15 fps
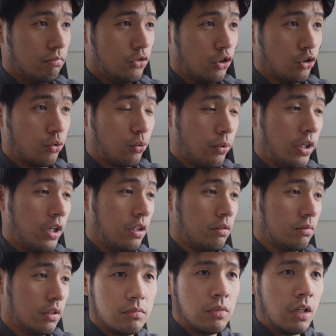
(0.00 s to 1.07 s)
just great.
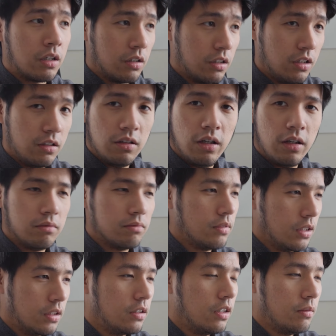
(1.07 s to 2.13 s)
Luckily
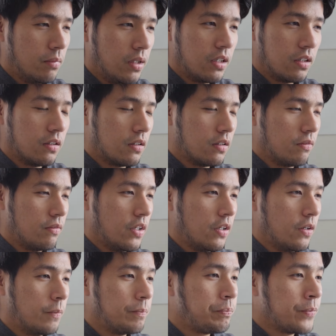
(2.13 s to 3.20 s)
it did make it on the
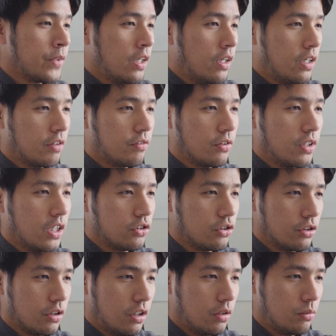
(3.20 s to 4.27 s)
video. And after that
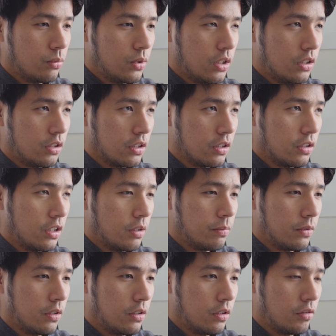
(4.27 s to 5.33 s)
shot was a clip
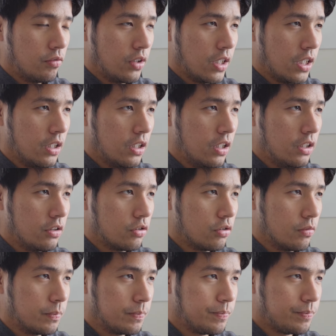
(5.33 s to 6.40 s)
of the
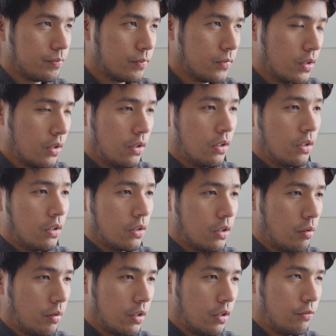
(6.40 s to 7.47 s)
headlights
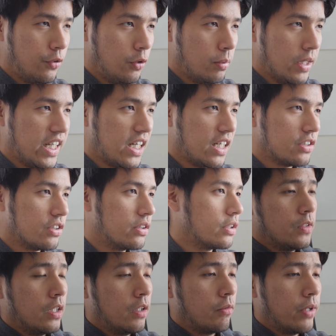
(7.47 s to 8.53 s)
going on full
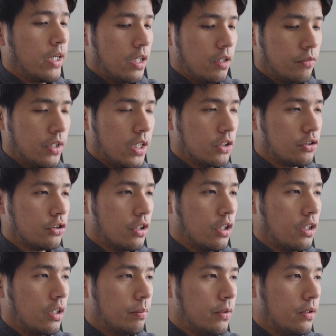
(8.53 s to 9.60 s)
blast, and right after that
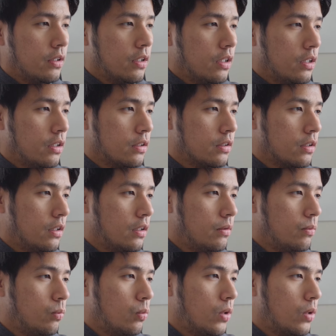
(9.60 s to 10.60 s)
shot I put a solid